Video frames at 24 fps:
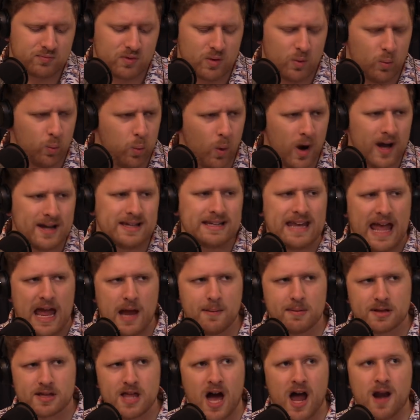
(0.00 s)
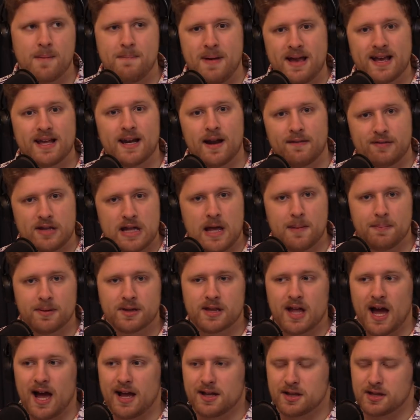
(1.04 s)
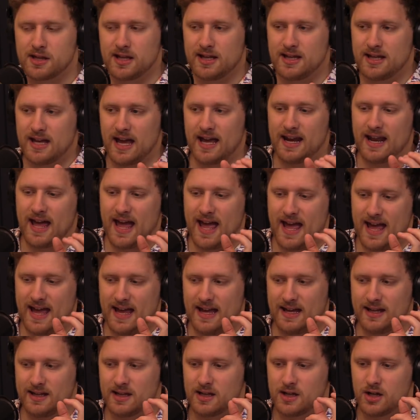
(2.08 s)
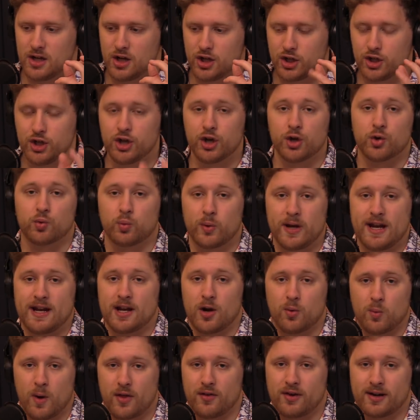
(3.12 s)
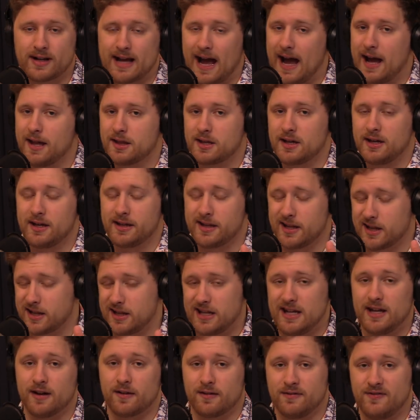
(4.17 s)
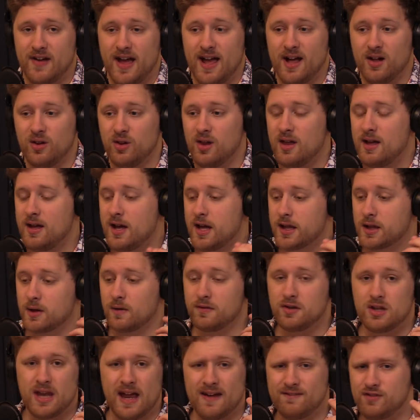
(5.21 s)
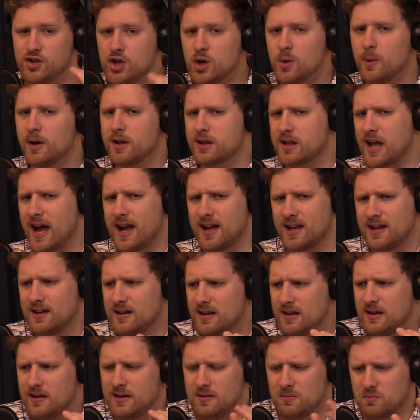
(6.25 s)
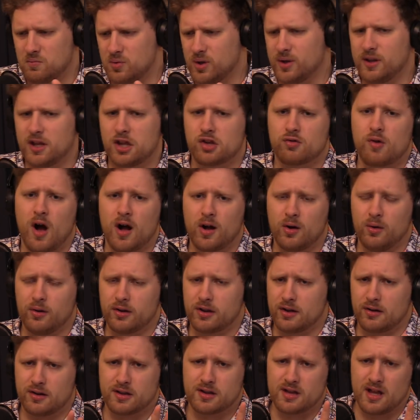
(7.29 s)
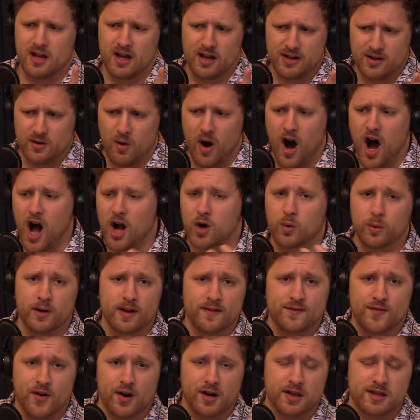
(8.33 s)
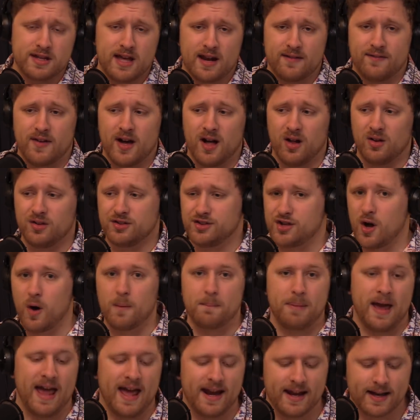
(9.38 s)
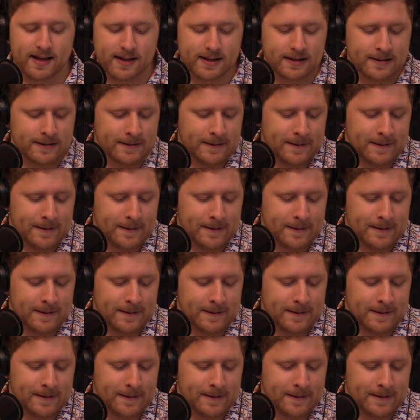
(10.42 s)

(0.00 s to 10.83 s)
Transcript: one game is not a big enough sample size to get a good read on whether a guy is going to succeed or fail. So if Tua's like, really struggles, there's, you know, awkward at first in the NFL, don't panic.